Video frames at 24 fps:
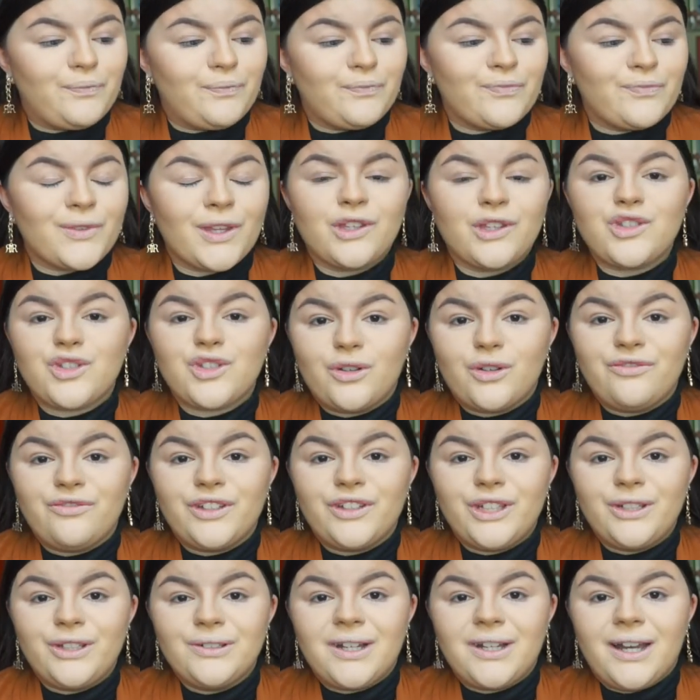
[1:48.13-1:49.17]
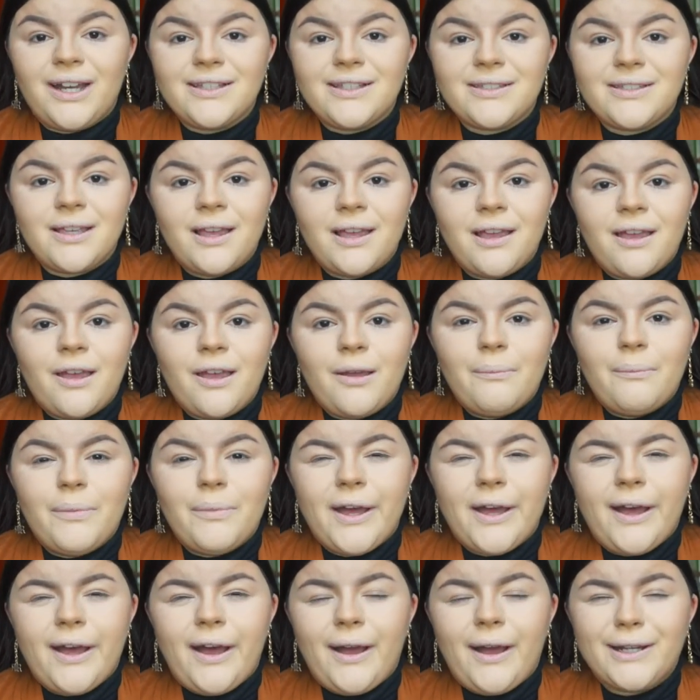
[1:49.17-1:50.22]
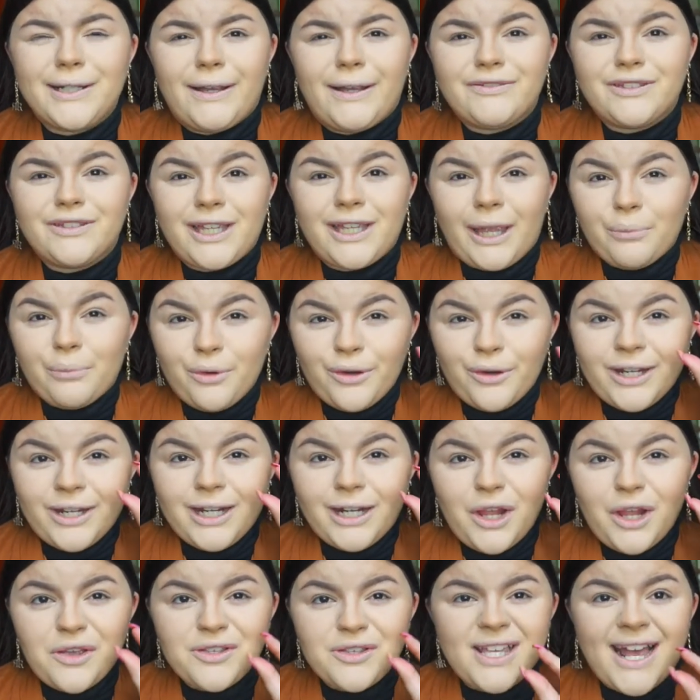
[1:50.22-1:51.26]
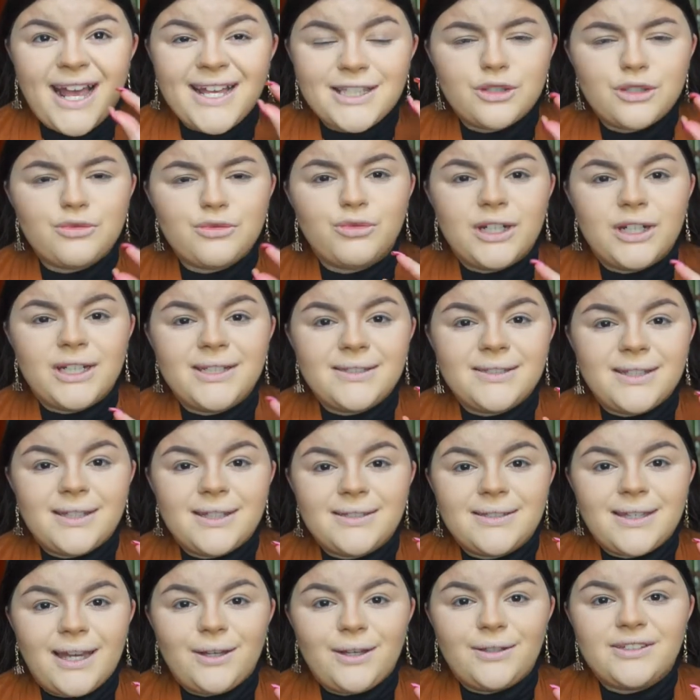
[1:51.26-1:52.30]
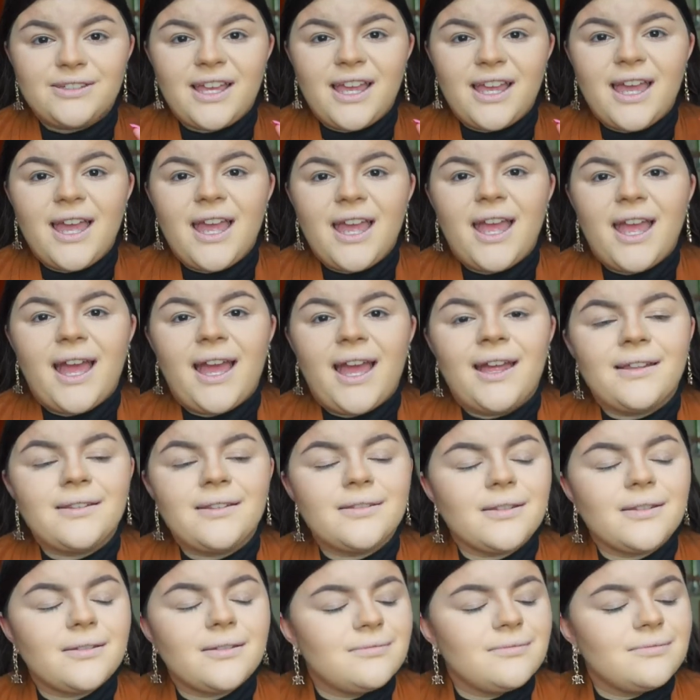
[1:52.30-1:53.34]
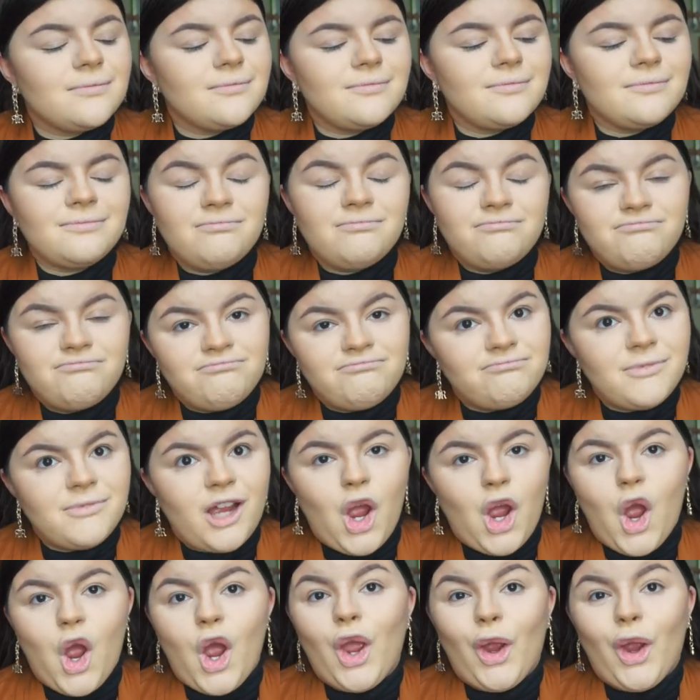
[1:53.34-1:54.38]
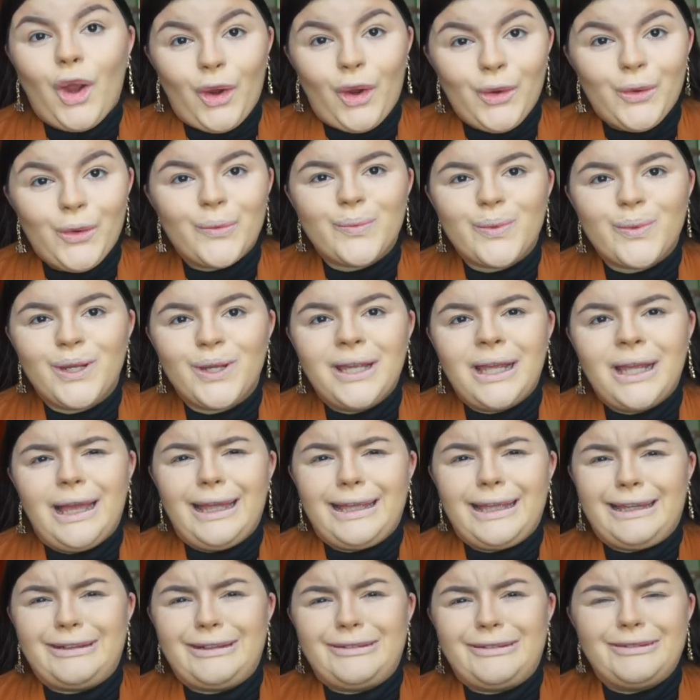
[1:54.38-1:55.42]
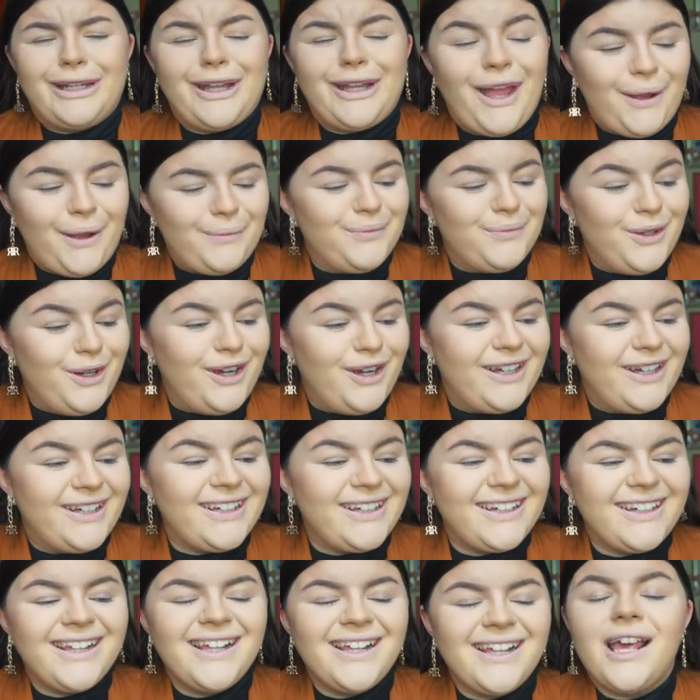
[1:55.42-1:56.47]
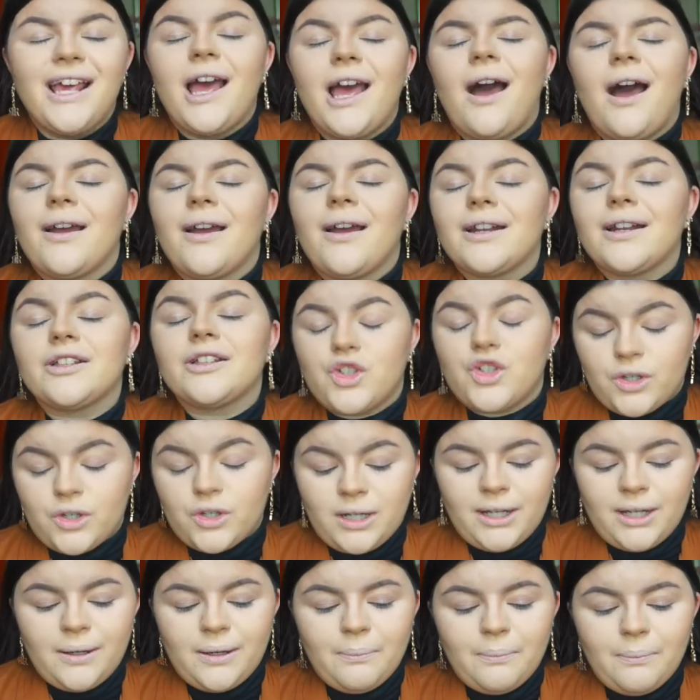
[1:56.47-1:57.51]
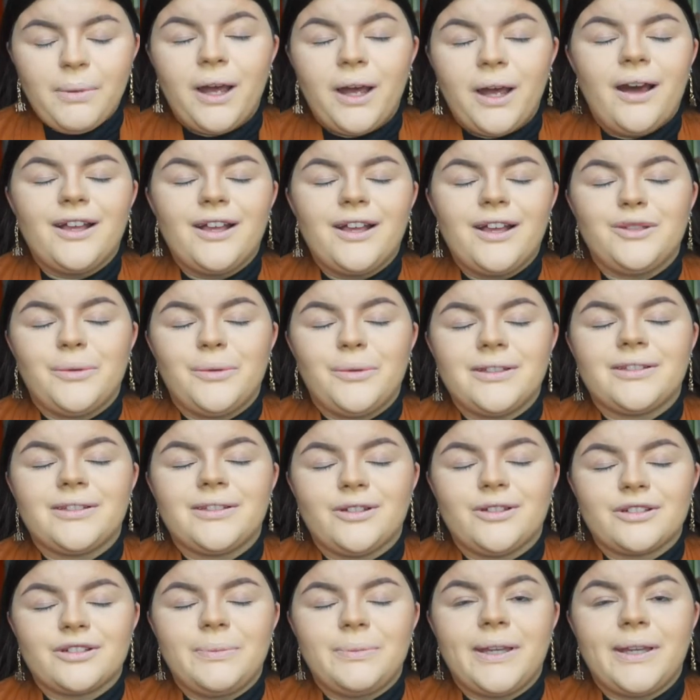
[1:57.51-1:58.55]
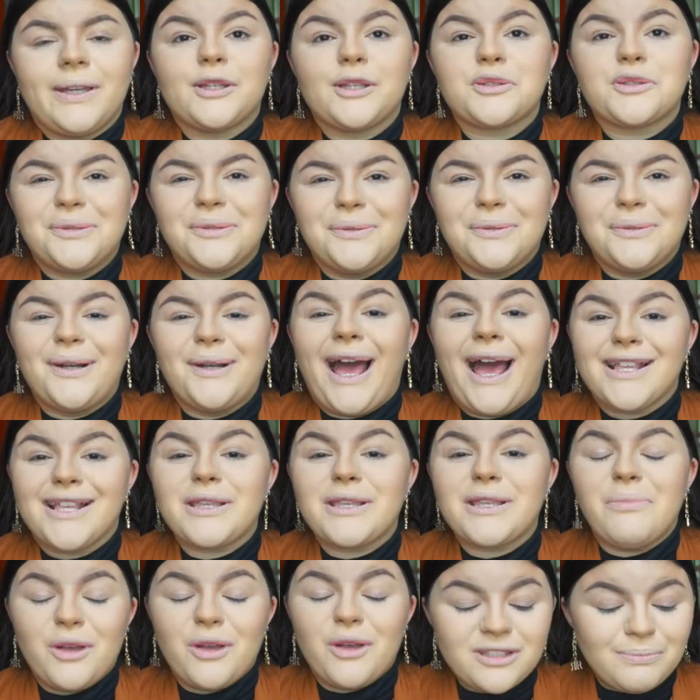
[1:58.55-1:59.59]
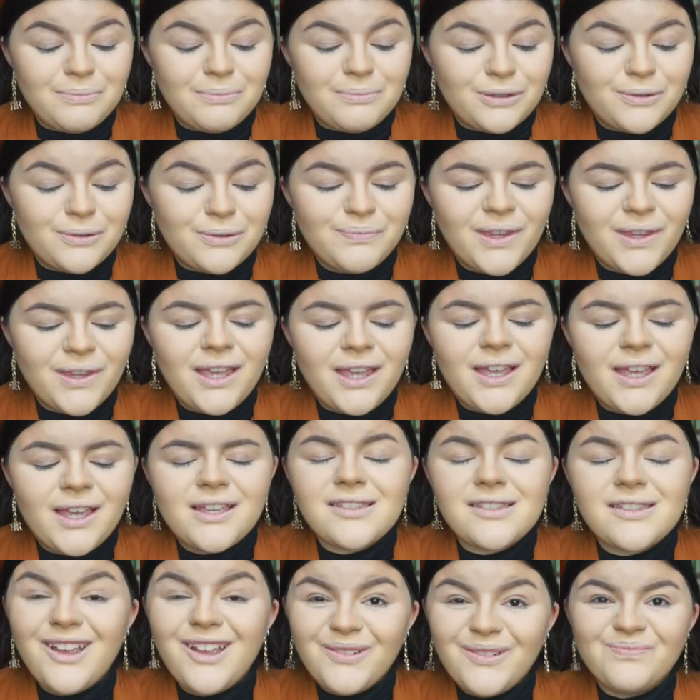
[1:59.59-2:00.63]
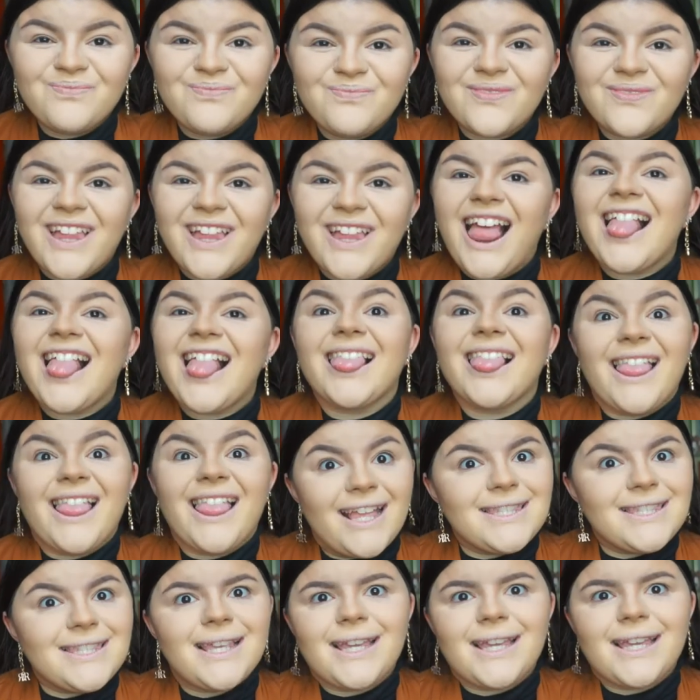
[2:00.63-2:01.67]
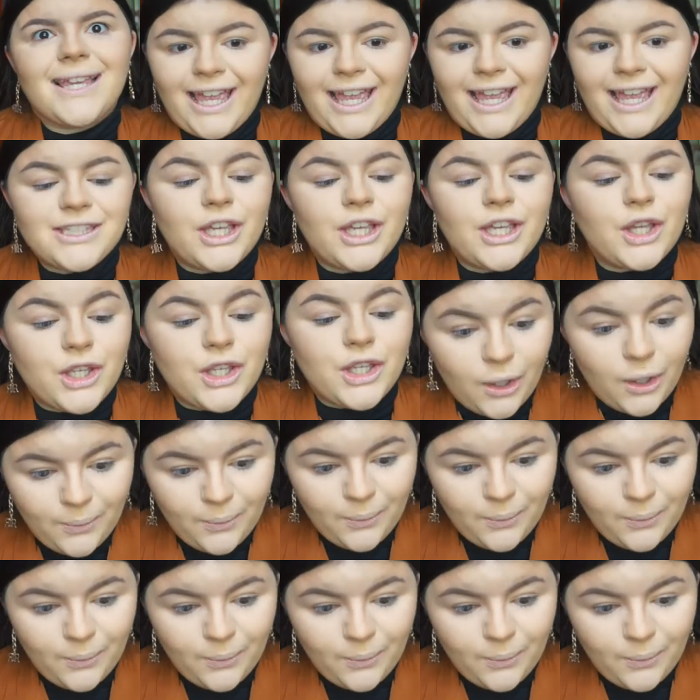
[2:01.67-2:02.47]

shot for you guys, but I'm going to have to get in pretty close as it's really detailed, and I hope I get it on camera. I'm going to try, but I do want this look to be as cool as possible. So let's get going.